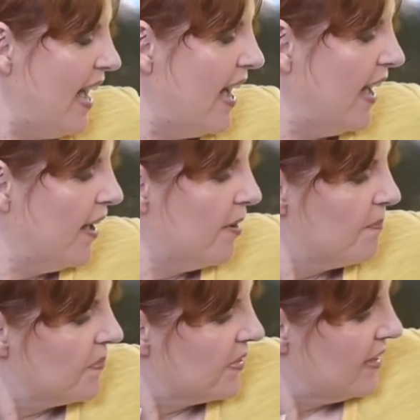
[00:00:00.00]

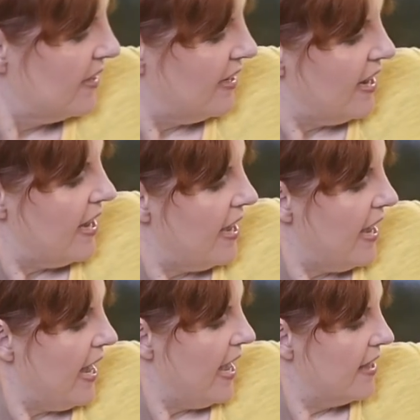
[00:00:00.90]

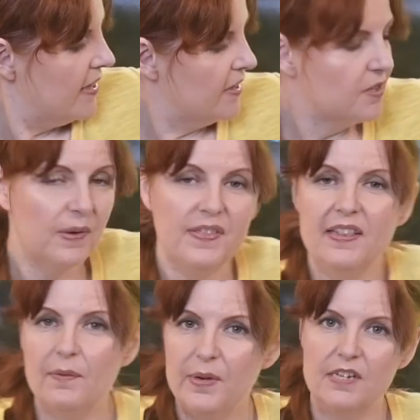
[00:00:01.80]
And then there's one
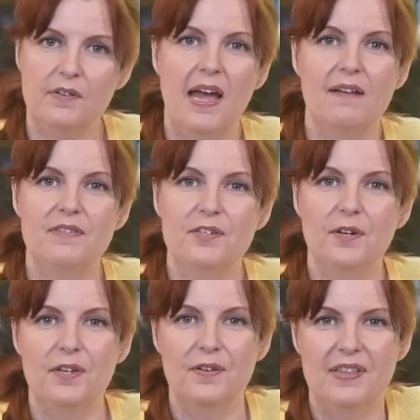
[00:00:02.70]
thing that we don't have to
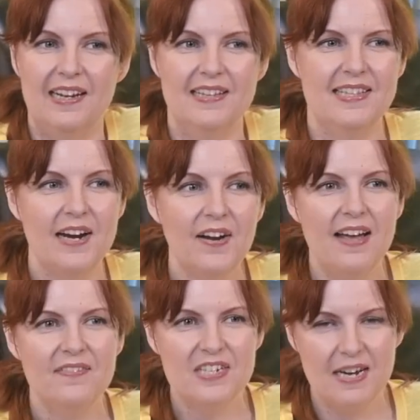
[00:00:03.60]
show you, and that is Sarah,
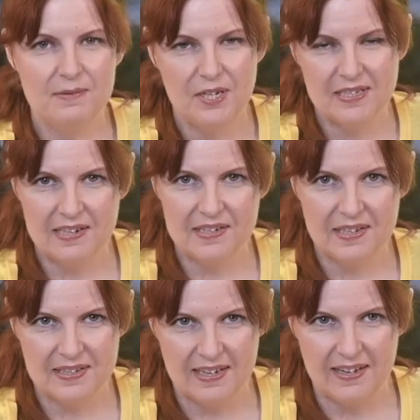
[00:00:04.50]
every time she sends
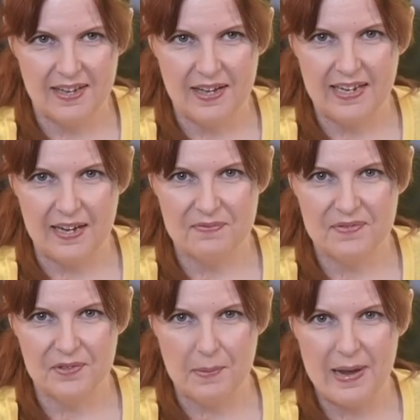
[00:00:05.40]
us a
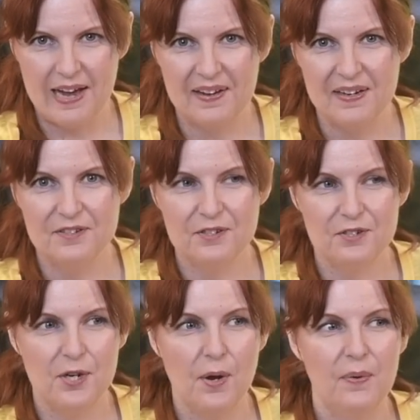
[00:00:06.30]
gift or a package,
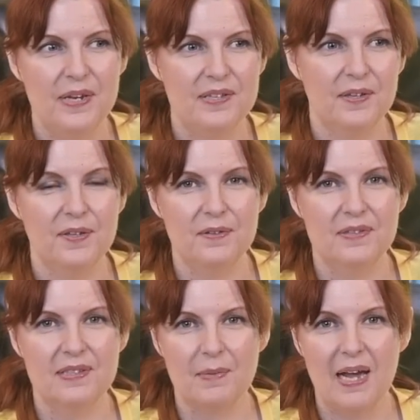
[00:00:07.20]
she always includes
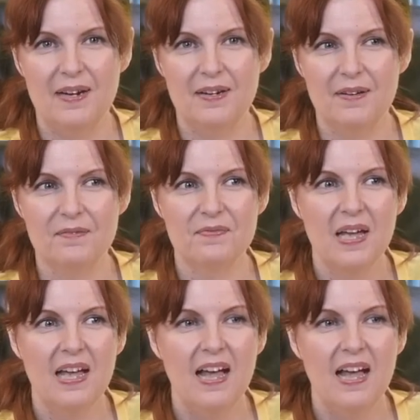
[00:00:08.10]
some kind of